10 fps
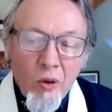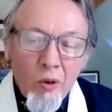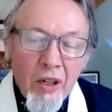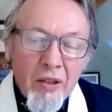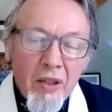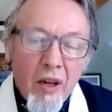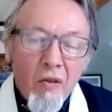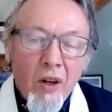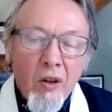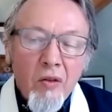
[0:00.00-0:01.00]
that evoke
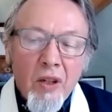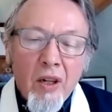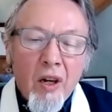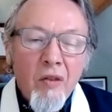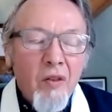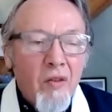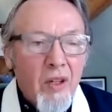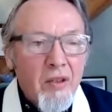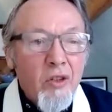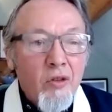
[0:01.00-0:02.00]
the life of this
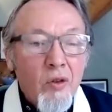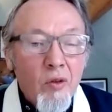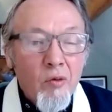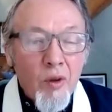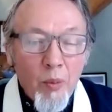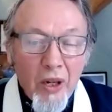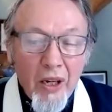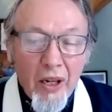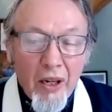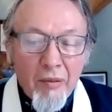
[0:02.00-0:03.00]
extraordinary
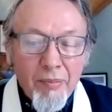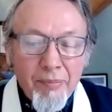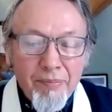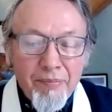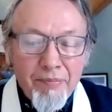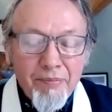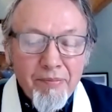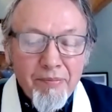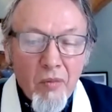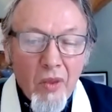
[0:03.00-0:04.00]
being.
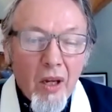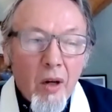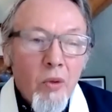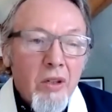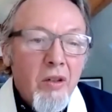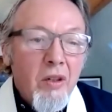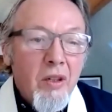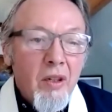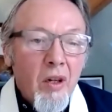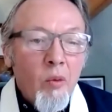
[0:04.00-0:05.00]
And
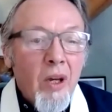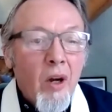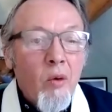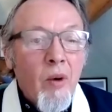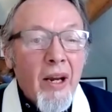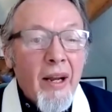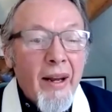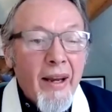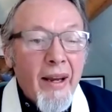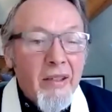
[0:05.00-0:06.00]
we are
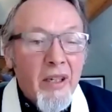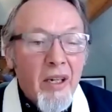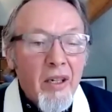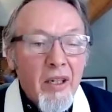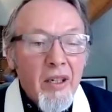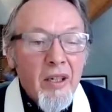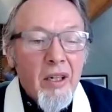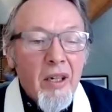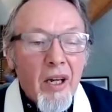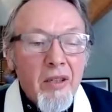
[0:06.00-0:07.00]
recollecting
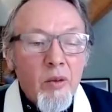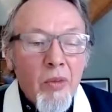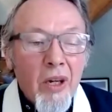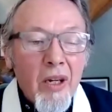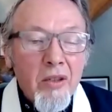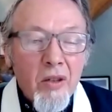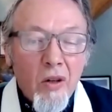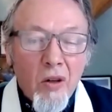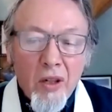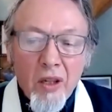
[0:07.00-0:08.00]
as a means to
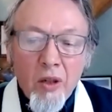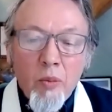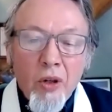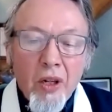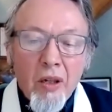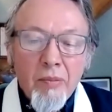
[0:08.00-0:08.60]
honor the Buddha.